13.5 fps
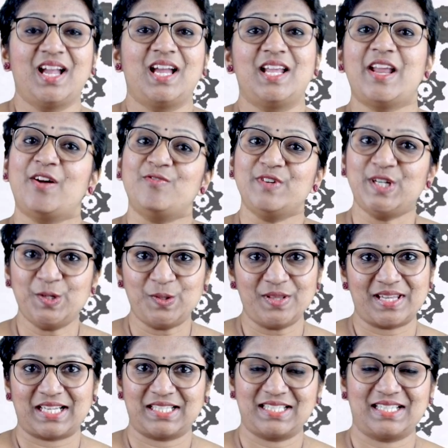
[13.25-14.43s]
Now we know
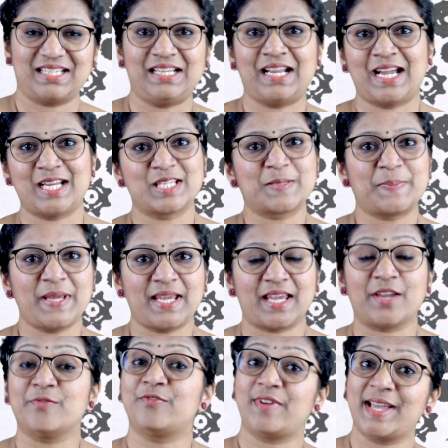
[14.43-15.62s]
that in IELTS
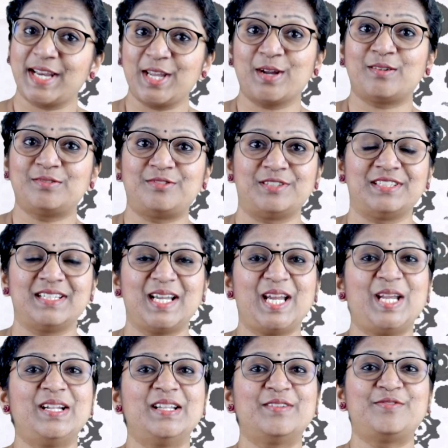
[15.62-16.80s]
speaking, very often
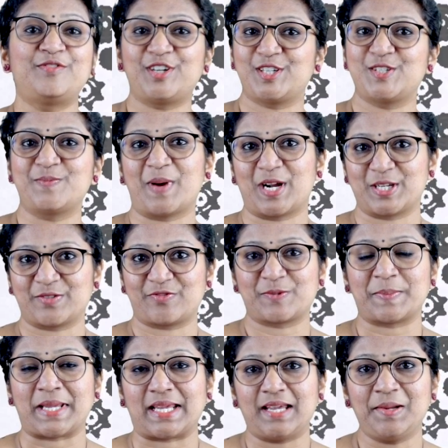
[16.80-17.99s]
in the first part of
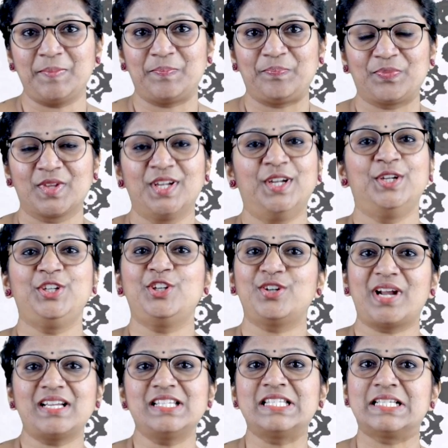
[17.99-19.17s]
speaking, you're
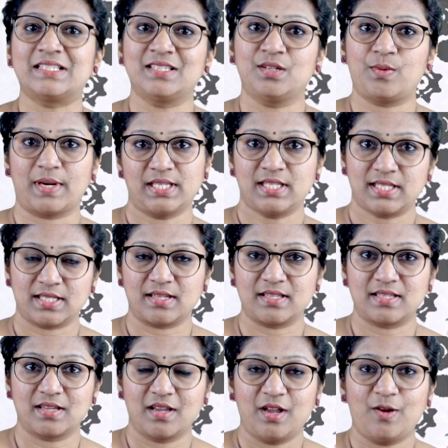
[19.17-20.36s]
asked certain
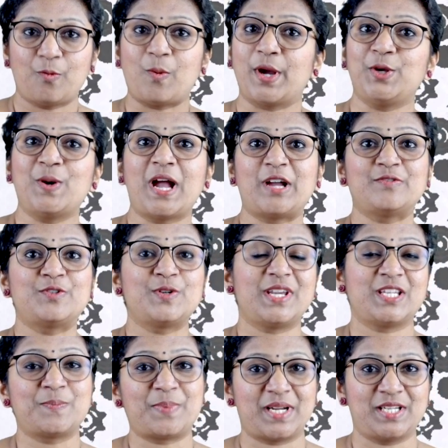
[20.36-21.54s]
questions where you have to
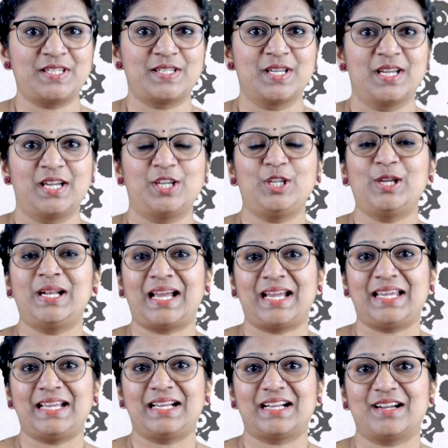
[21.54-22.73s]
express your
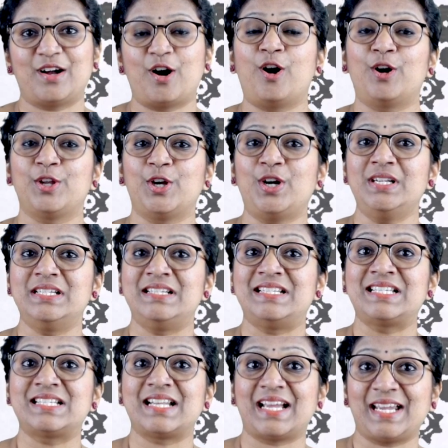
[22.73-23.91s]
like or your
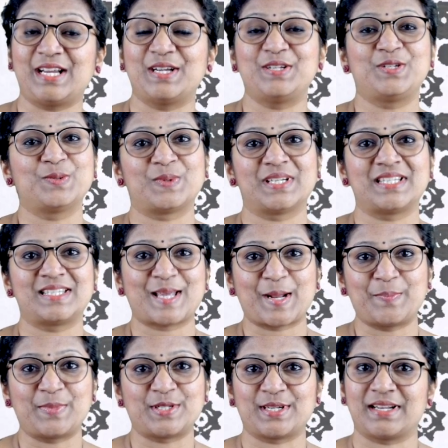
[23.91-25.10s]
dislike towards
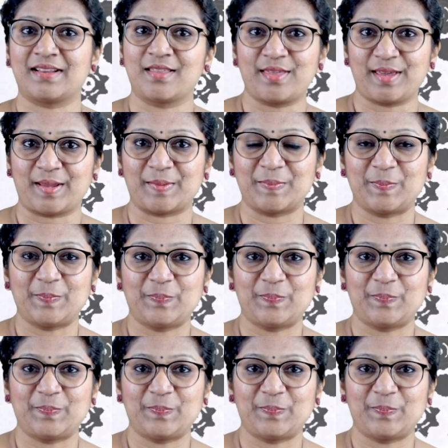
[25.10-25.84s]
that particular thing.